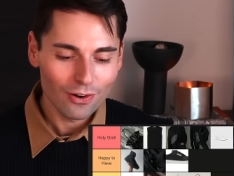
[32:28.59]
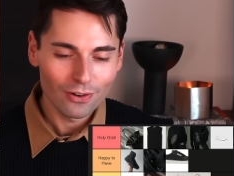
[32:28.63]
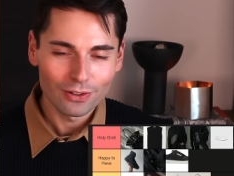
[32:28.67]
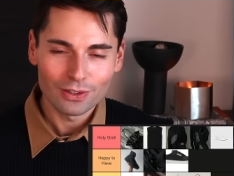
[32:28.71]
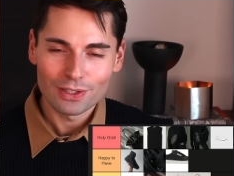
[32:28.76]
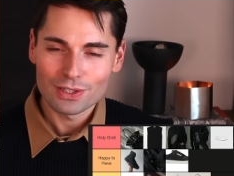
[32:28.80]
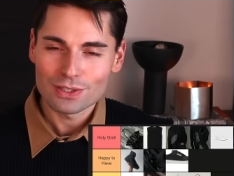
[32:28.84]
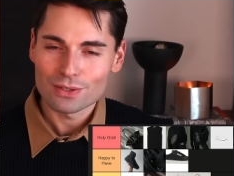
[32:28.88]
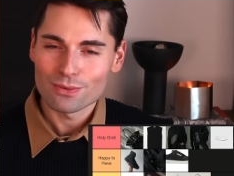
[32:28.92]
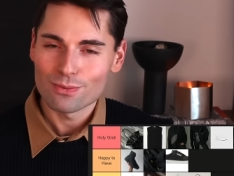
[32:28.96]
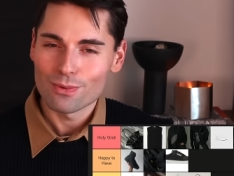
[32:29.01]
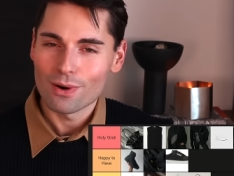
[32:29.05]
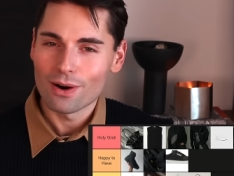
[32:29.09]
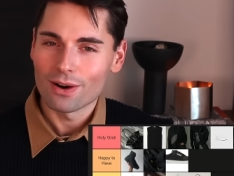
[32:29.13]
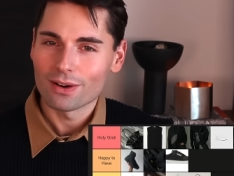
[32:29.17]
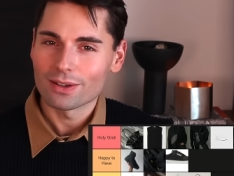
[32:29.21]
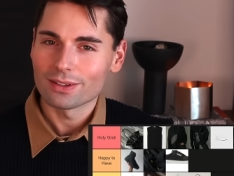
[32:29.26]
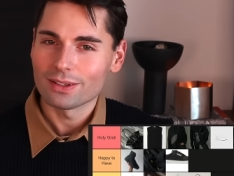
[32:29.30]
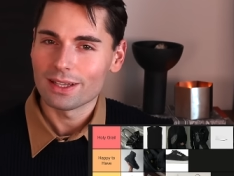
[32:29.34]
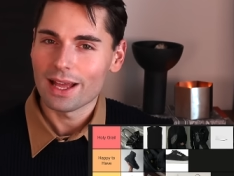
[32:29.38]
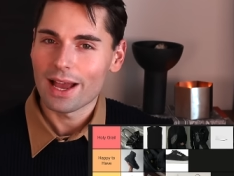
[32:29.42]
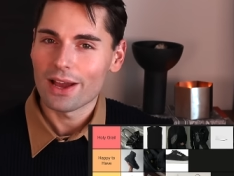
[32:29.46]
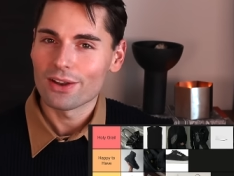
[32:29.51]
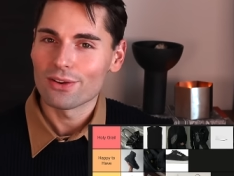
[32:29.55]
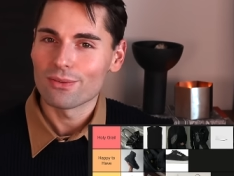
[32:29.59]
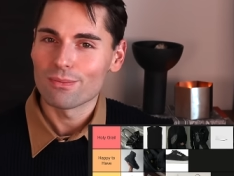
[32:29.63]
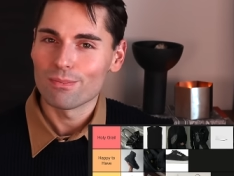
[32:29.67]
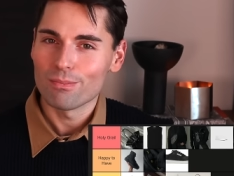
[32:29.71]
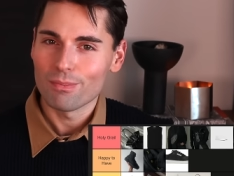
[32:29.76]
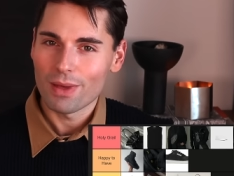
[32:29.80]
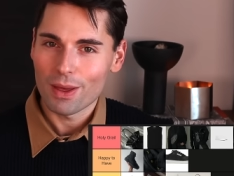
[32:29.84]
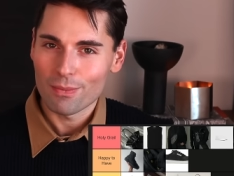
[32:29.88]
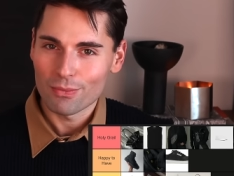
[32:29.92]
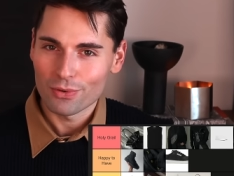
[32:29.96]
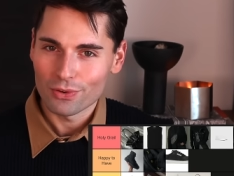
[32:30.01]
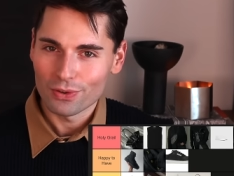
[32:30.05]
on this walk down
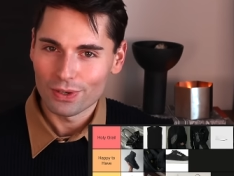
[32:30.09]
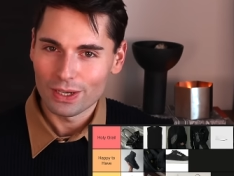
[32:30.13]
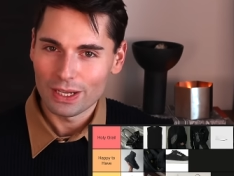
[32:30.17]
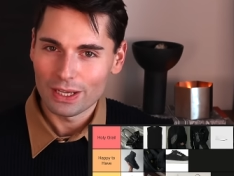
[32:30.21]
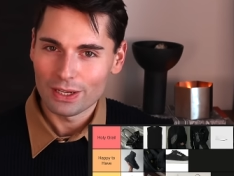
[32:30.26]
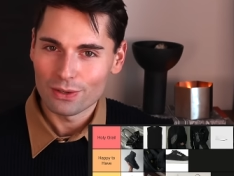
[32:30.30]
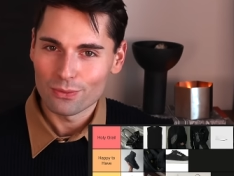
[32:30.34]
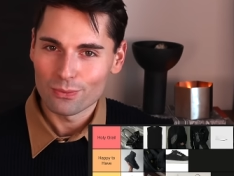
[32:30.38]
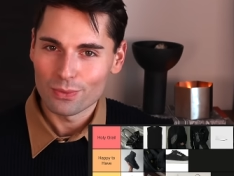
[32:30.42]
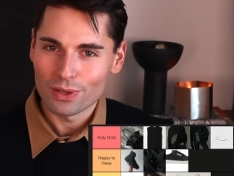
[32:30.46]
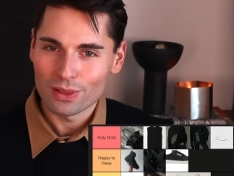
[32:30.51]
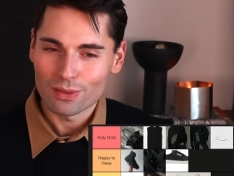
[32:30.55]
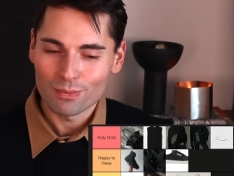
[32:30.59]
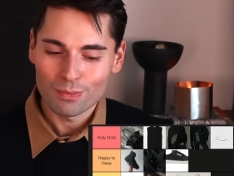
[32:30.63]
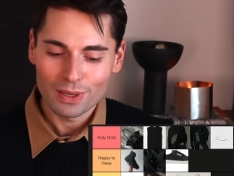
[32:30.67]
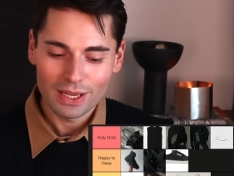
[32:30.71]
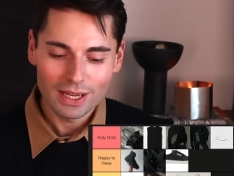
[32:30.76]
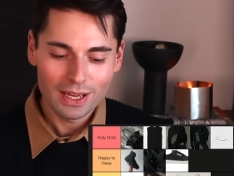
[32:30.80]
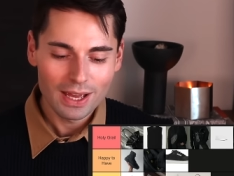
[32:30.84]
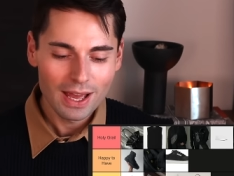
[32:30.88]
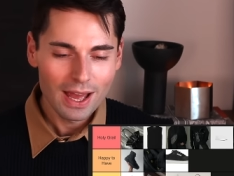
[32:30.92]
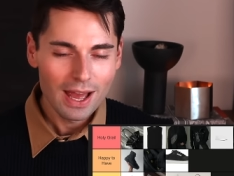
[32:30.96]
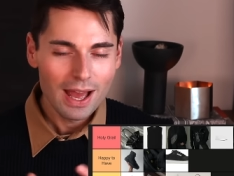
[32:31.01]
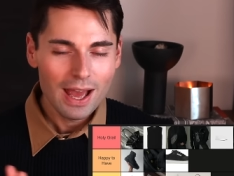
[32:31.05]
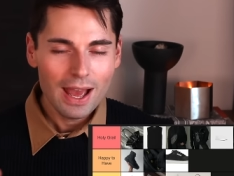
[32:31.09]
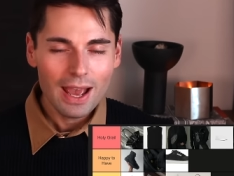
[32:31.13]
memory lane with me.